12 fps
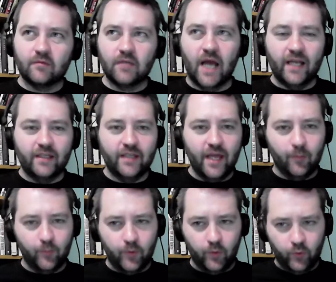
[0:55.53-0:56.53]
not
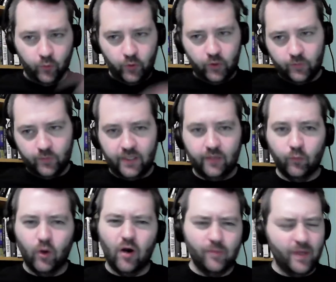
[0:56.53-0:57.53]
yet, but we will be.
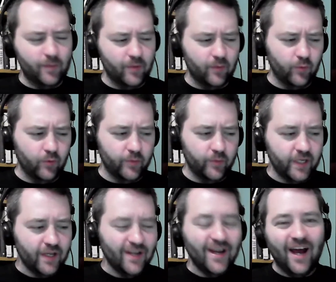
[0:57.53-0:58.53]
Well, maybe we will be.
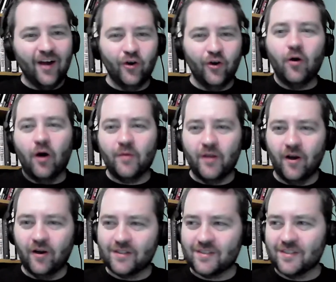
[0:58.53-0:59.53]
I don't know. I'll be
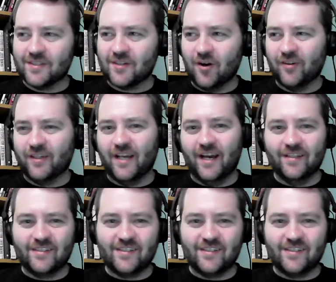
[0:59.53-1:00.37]
honest. This card kind of